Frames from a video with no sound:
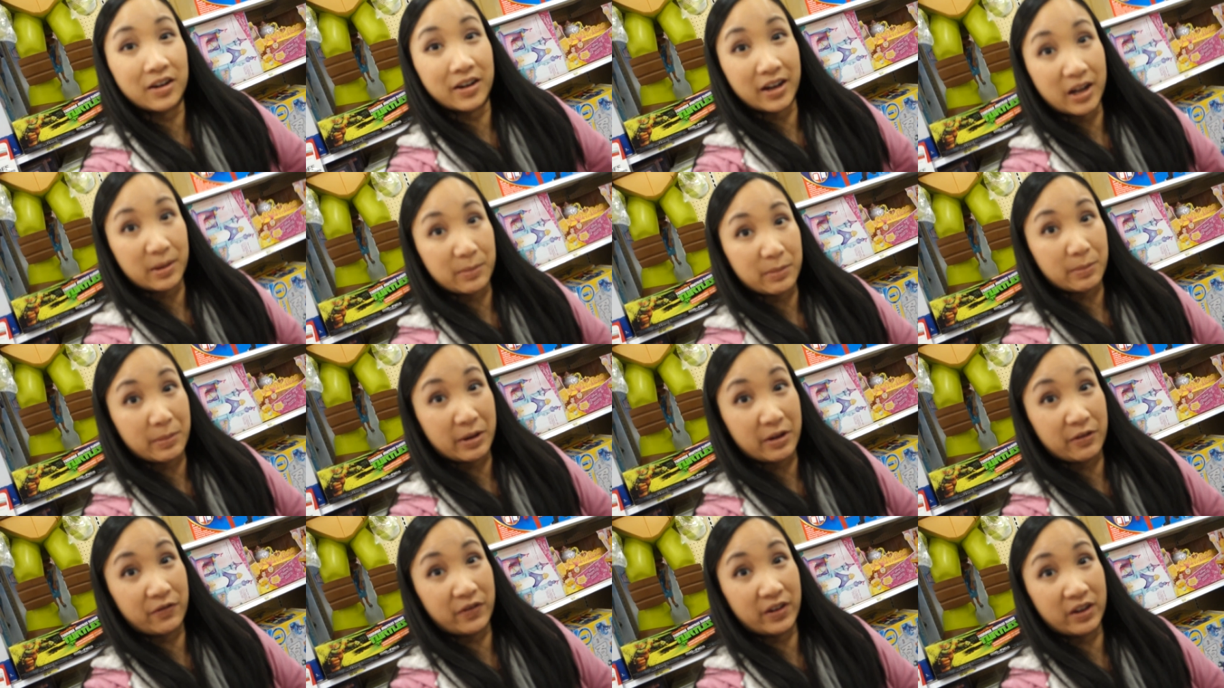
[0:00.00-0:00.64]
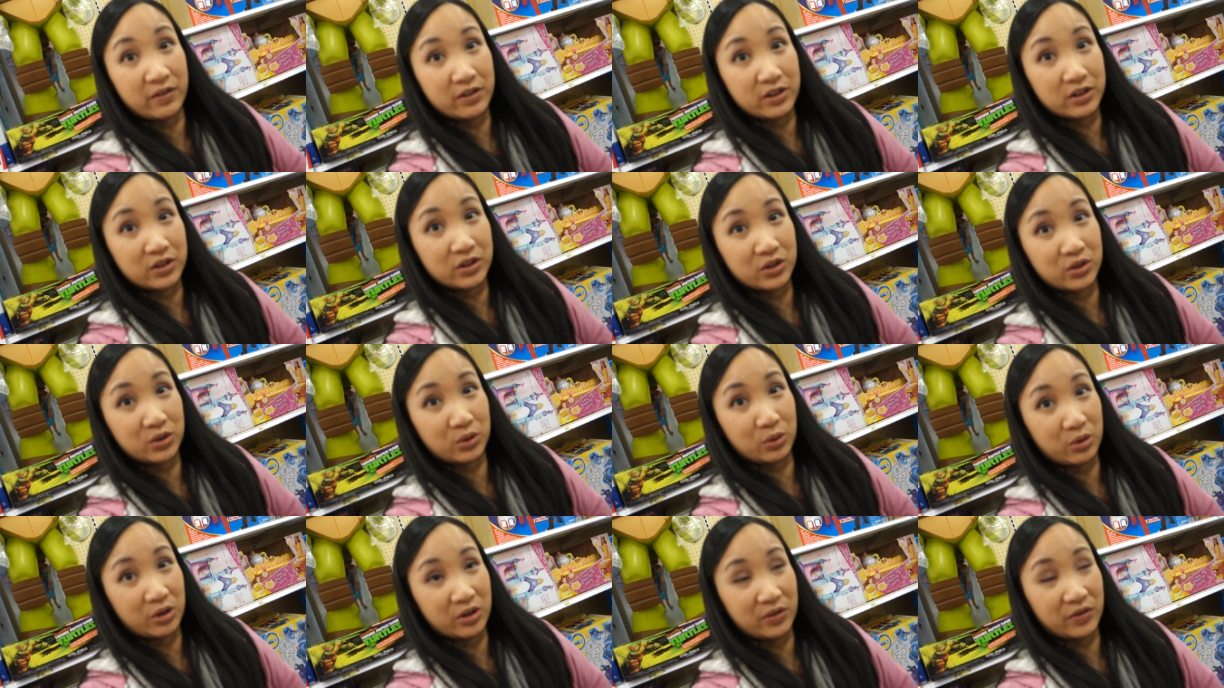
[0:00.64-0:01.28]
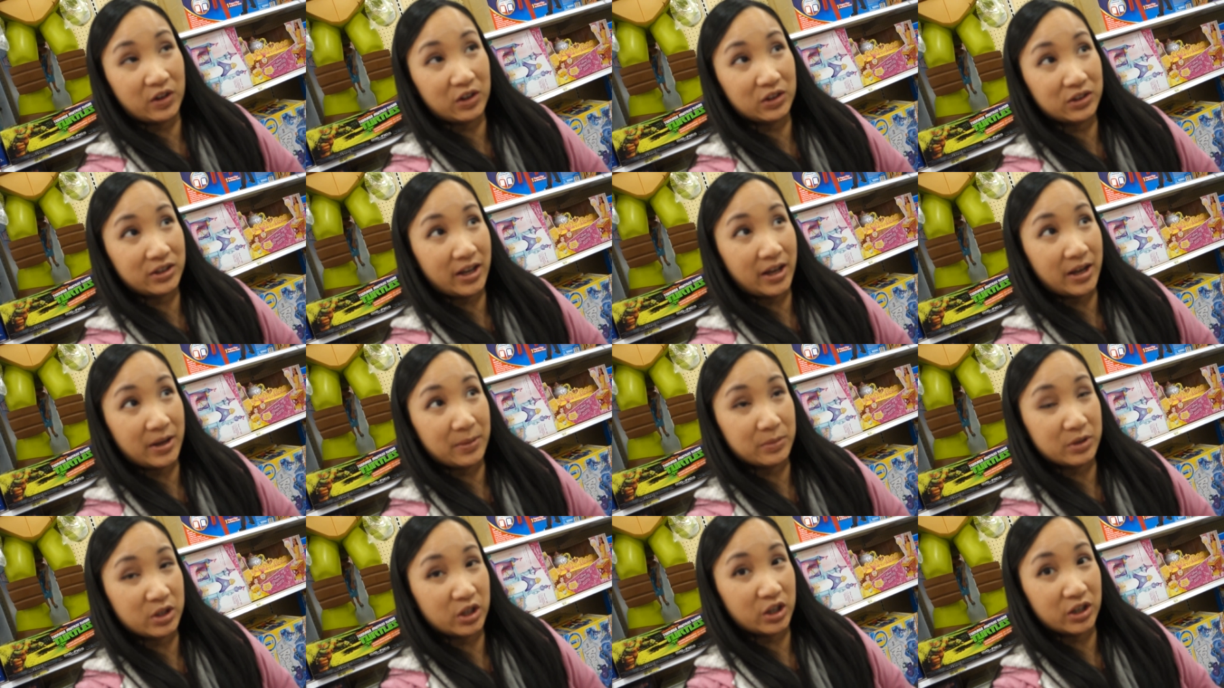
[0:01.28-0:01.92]
and in my favorite store of all
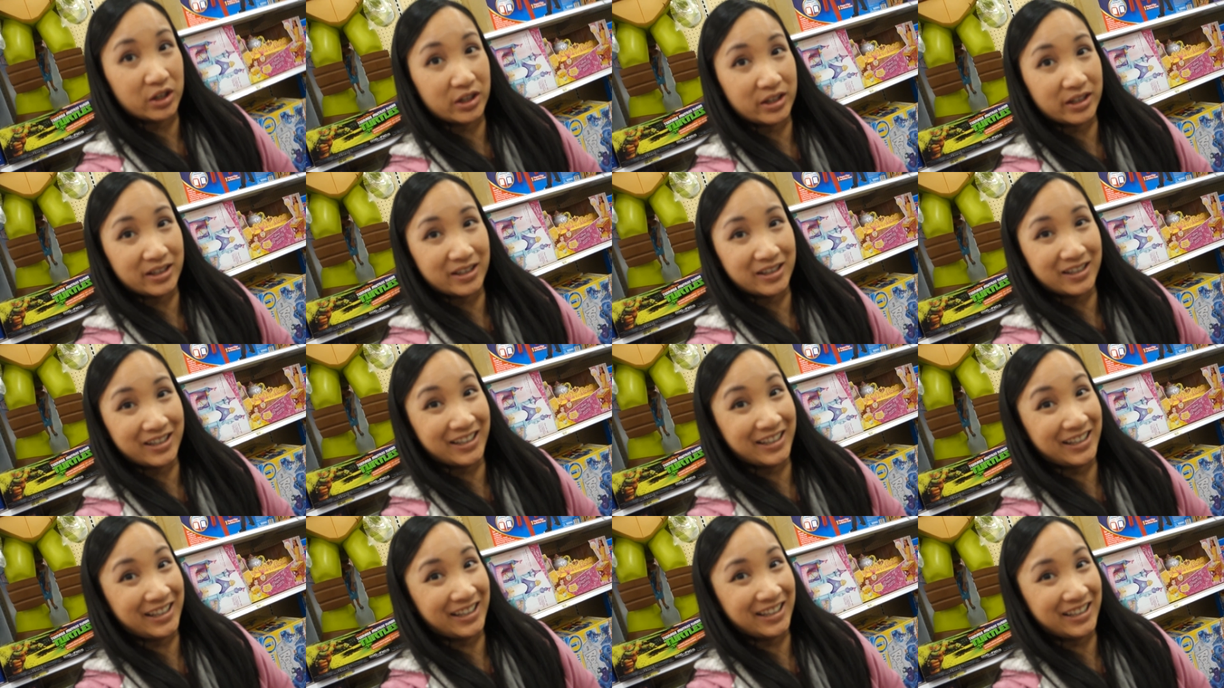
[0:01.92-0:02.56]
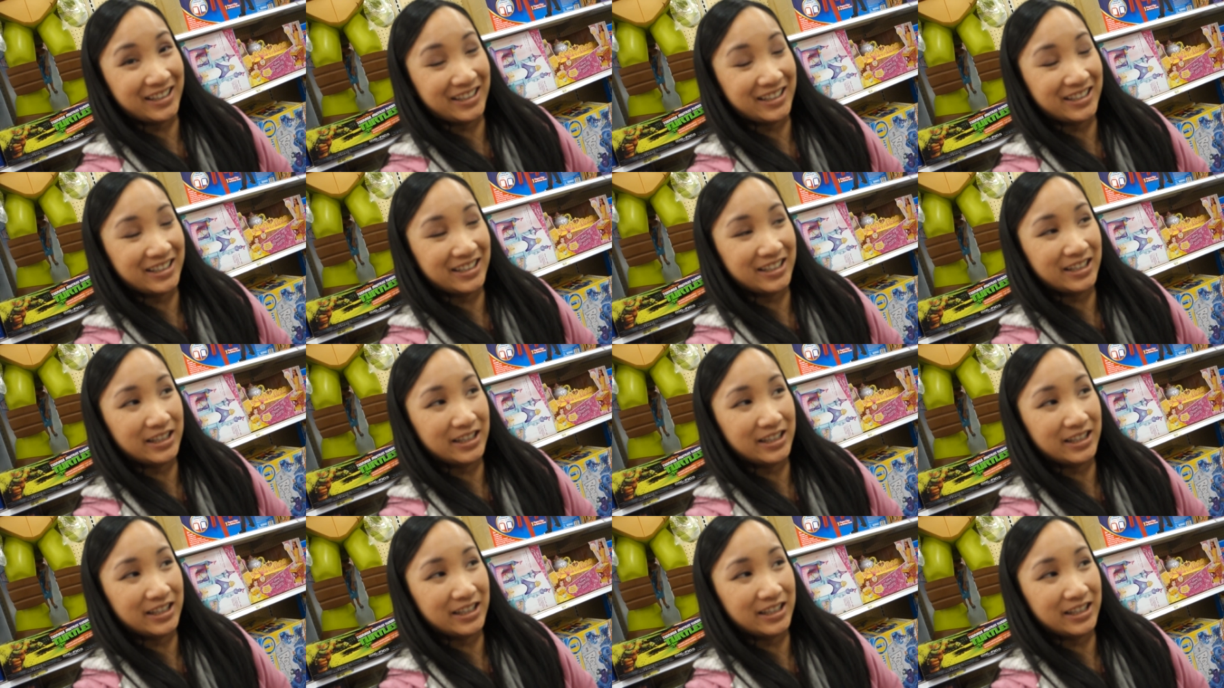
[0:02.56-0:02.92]
time, Target, again.